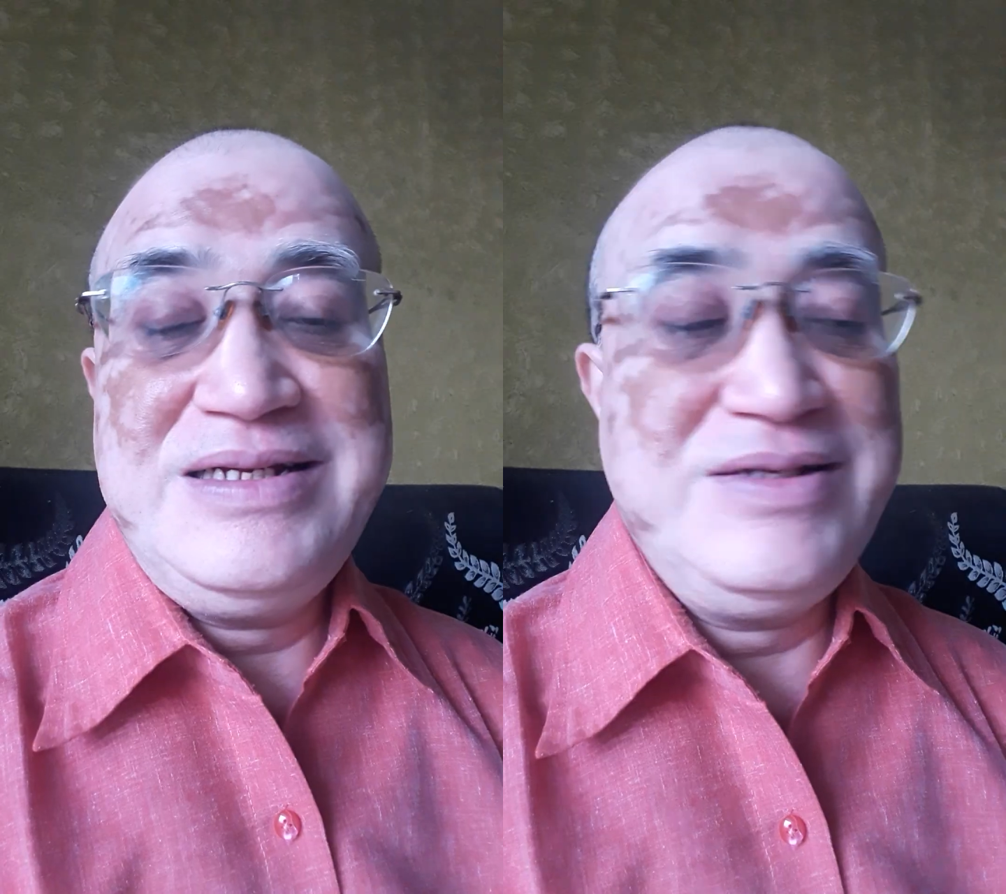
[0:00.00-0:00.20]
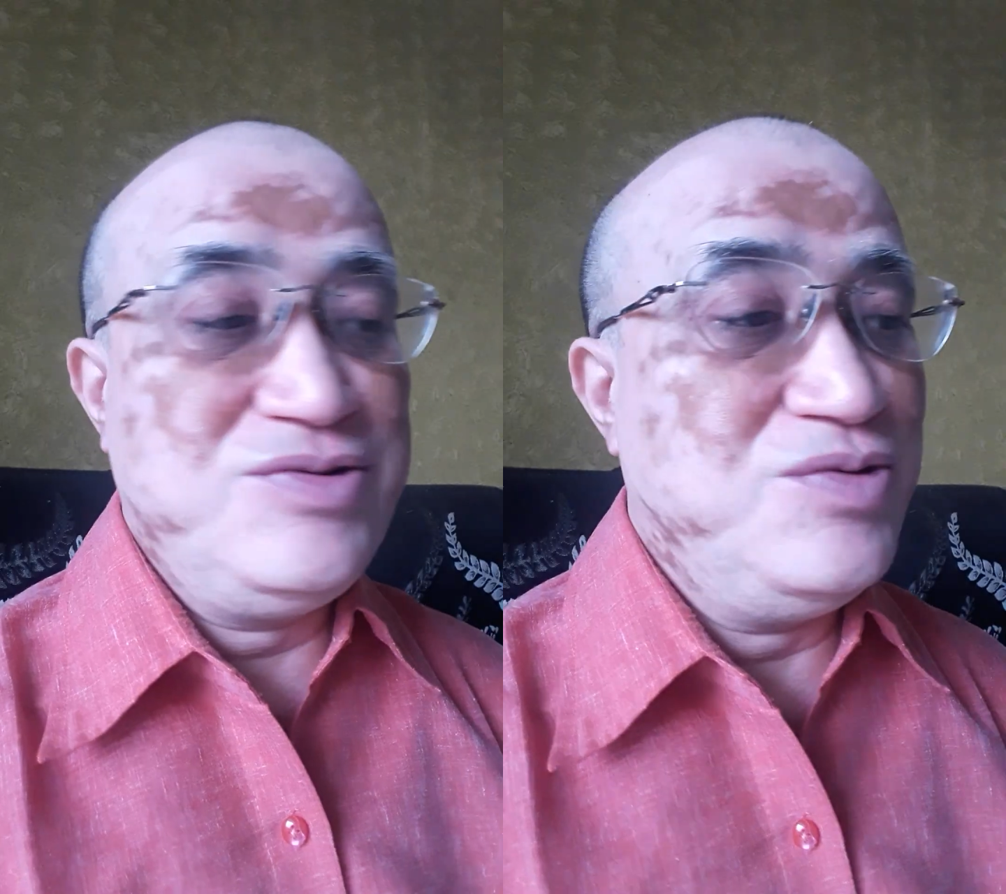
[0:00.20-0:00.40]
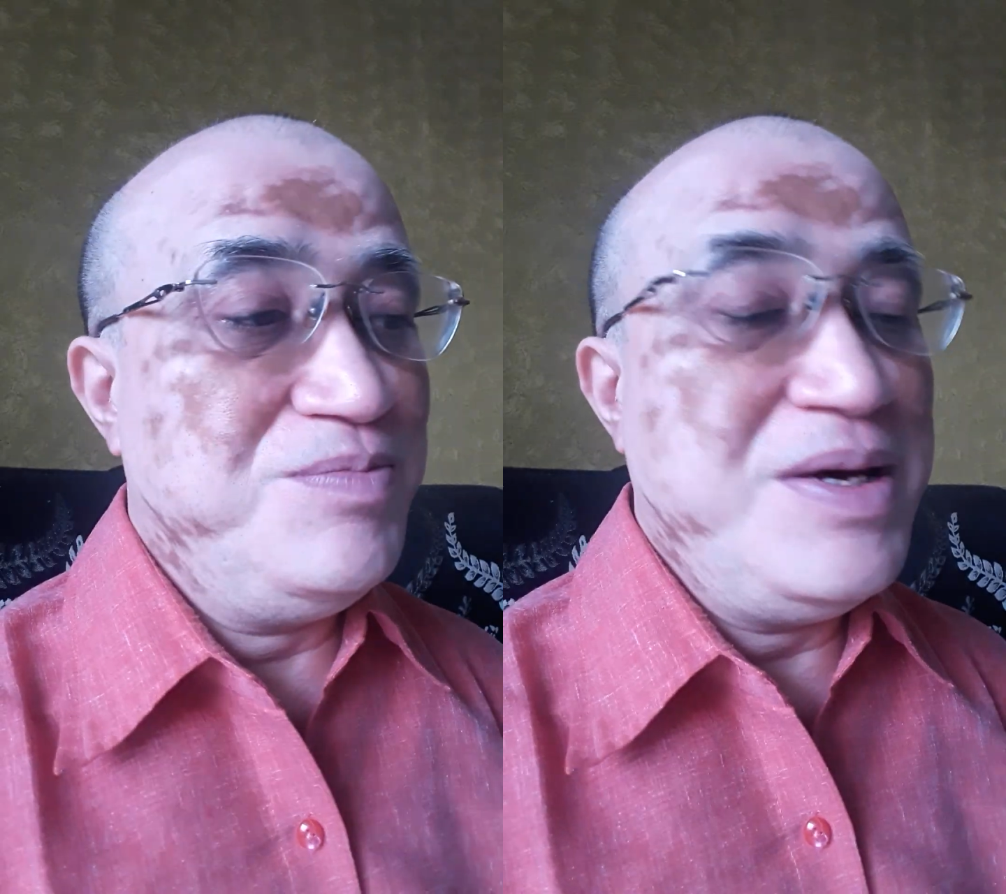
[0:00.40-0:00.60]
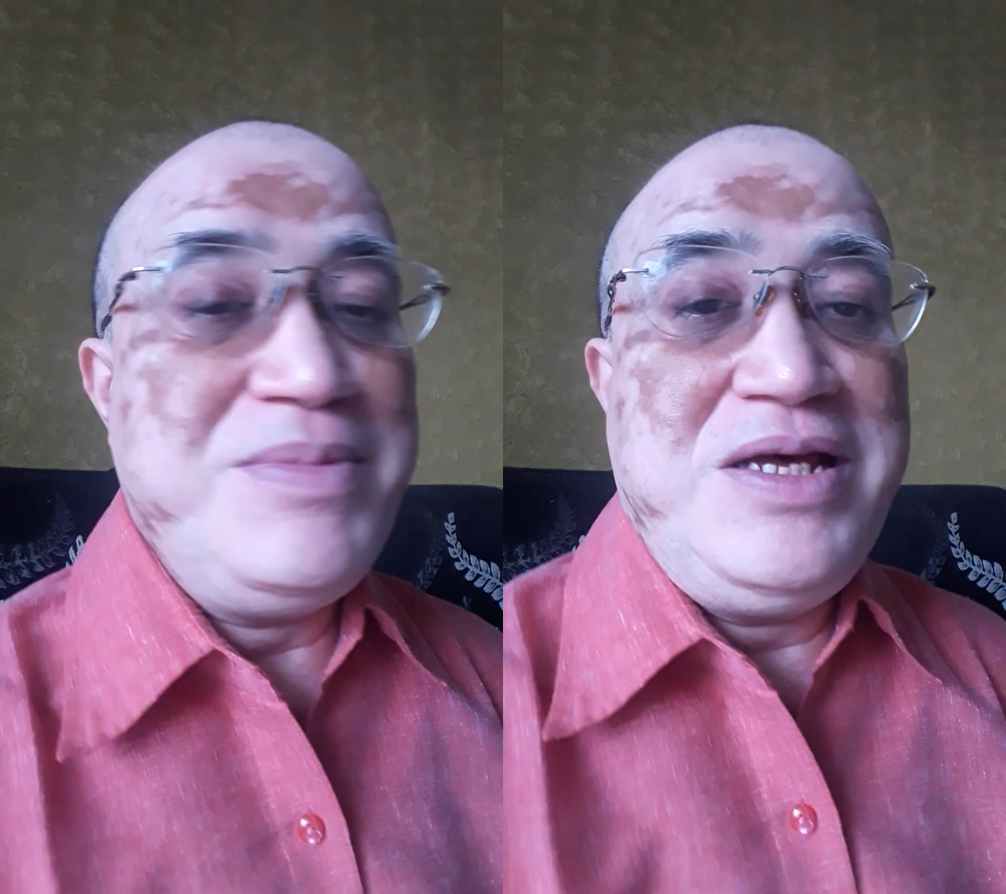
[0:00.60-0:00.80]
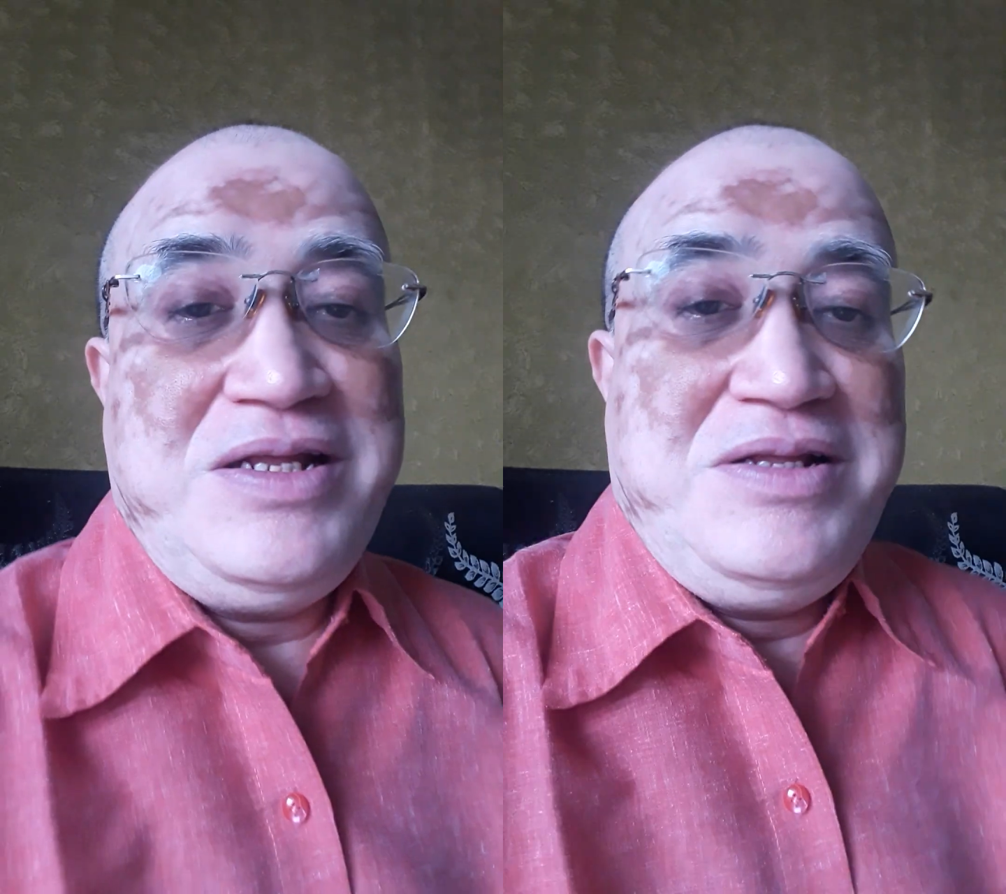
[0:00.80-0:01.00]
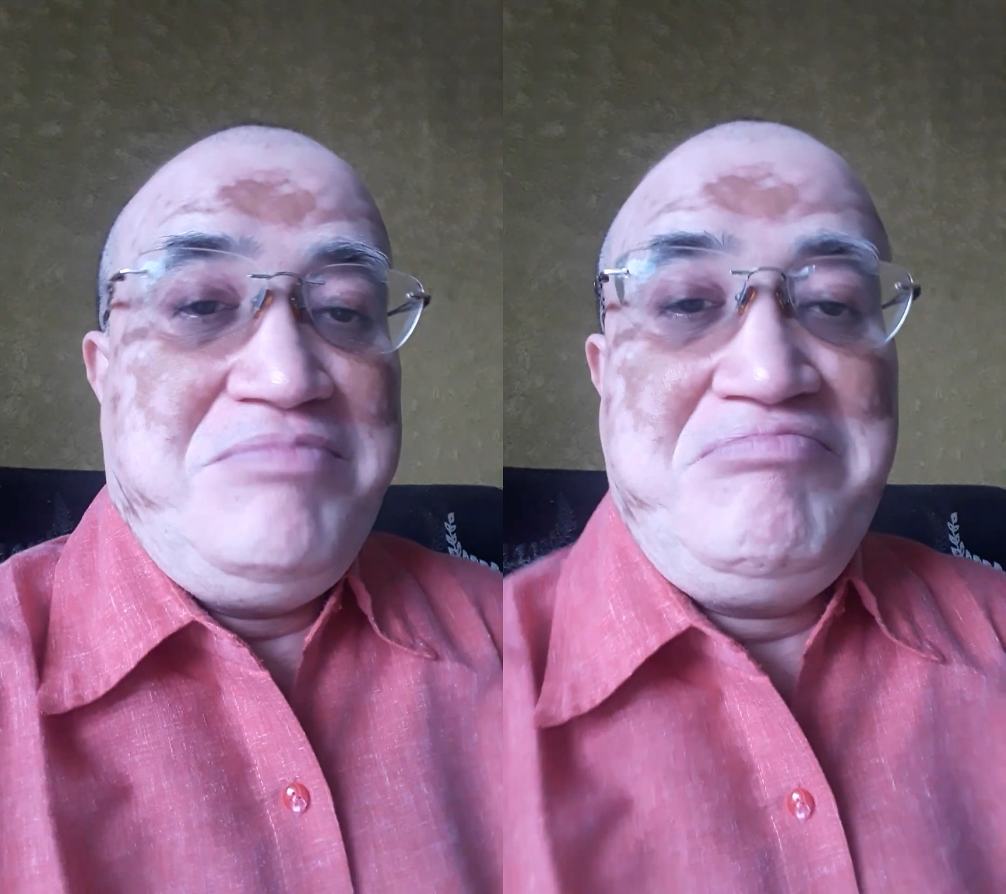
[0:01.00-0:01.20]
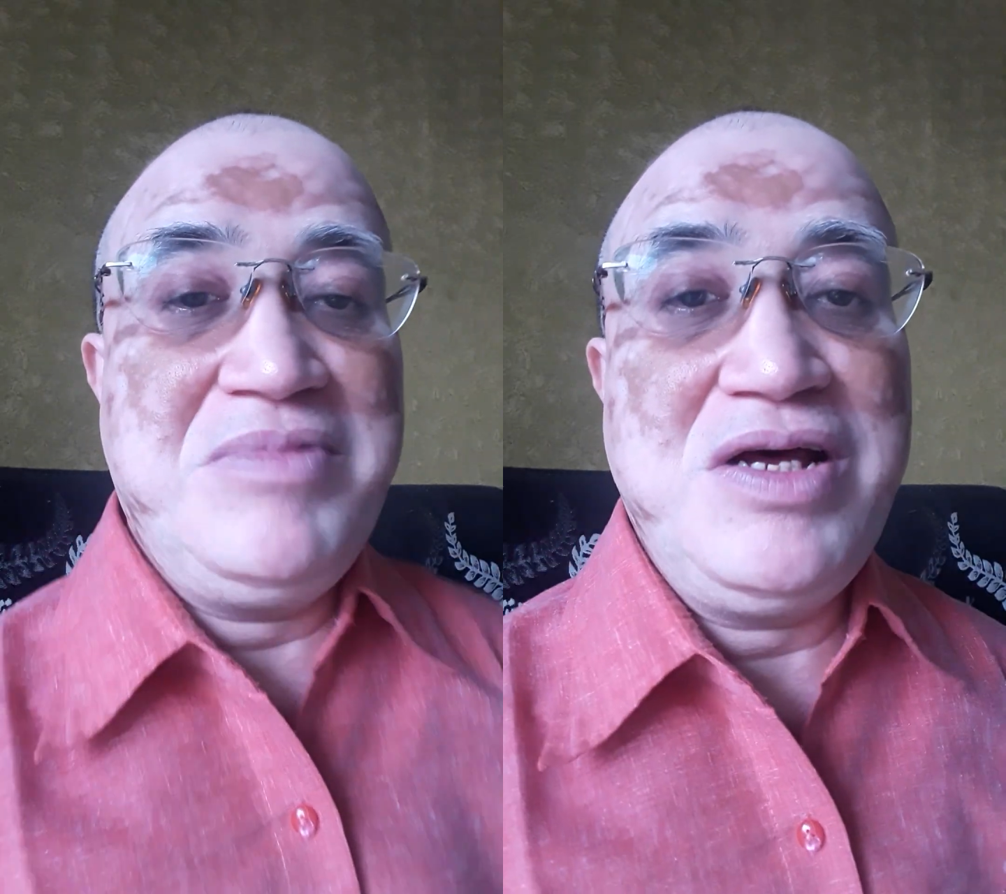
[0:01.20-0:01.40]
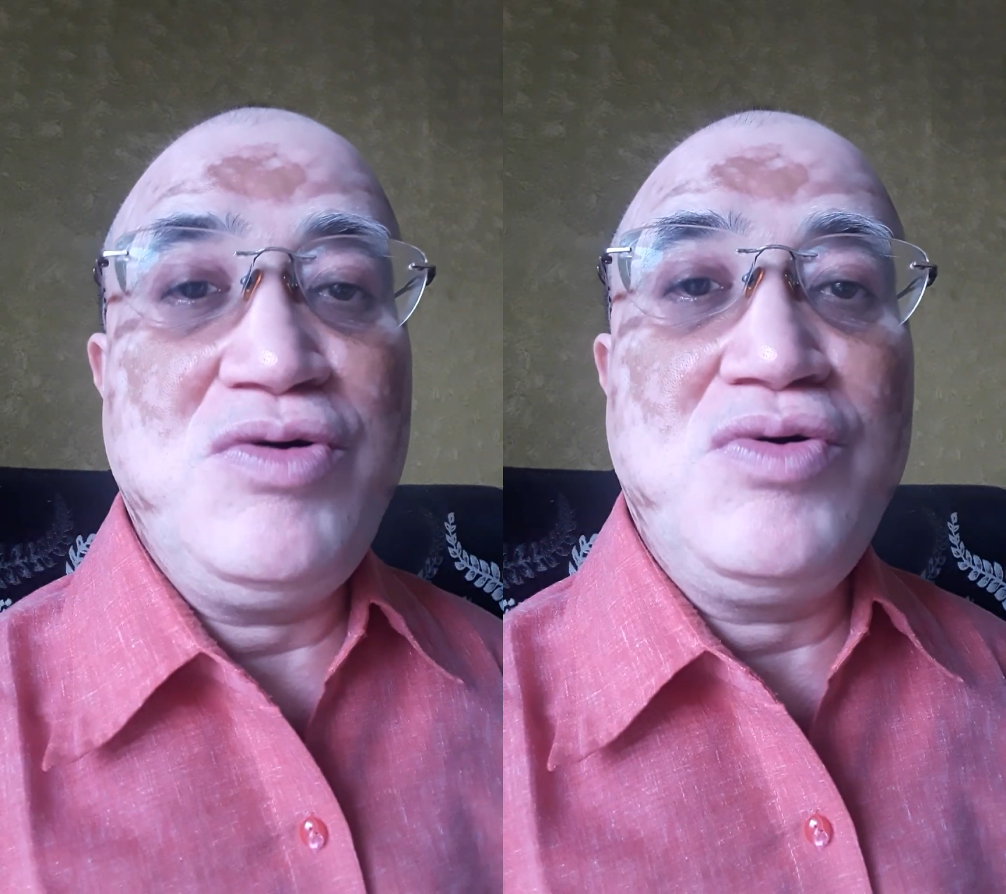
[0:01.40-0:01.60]
So maybe
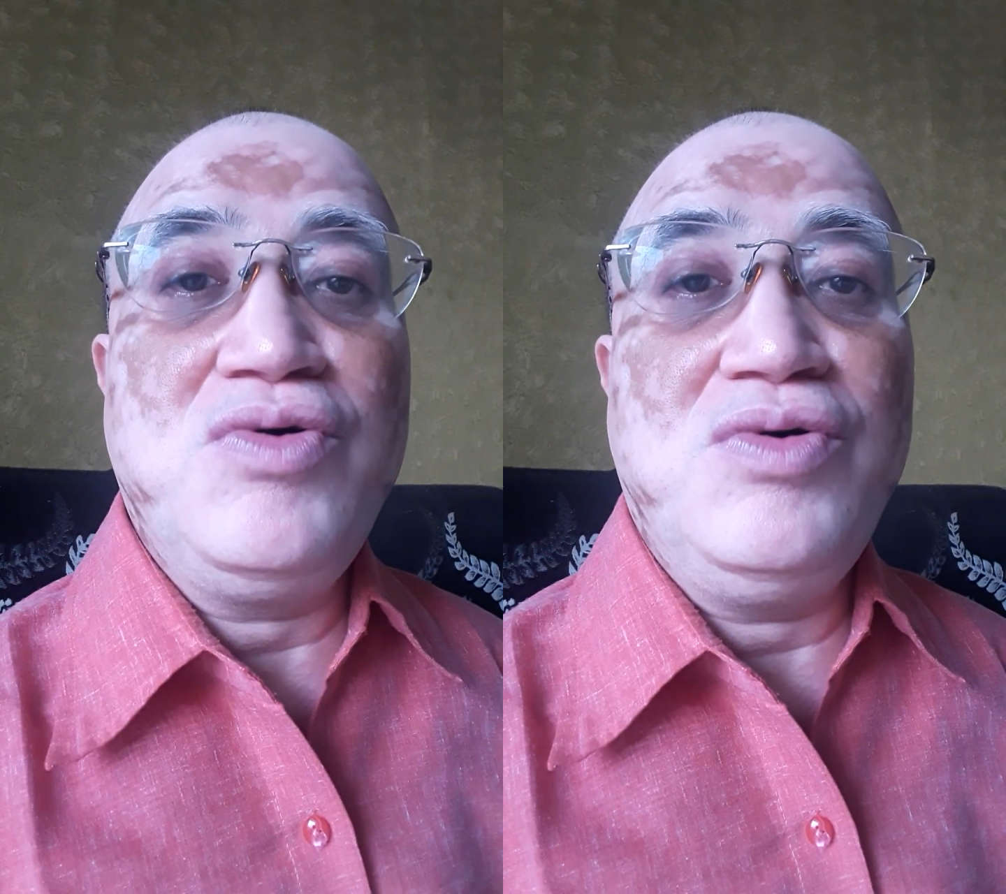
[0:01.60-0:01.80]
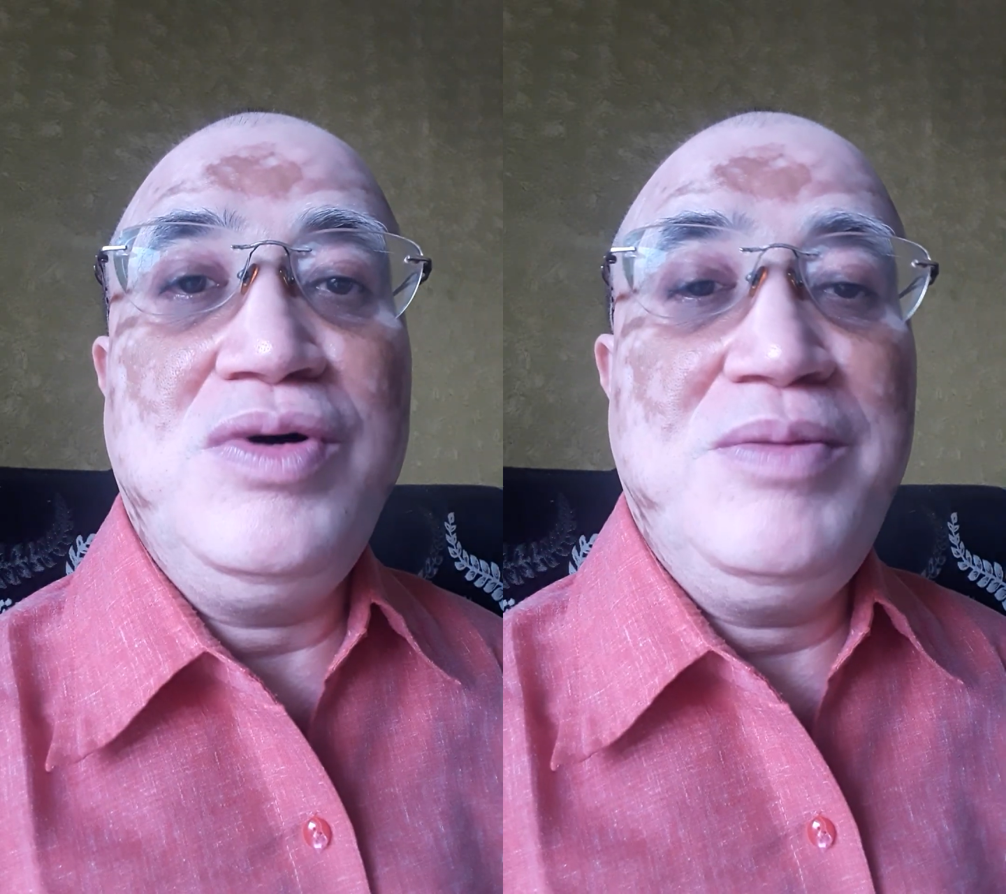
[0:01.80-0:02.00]
they don't know.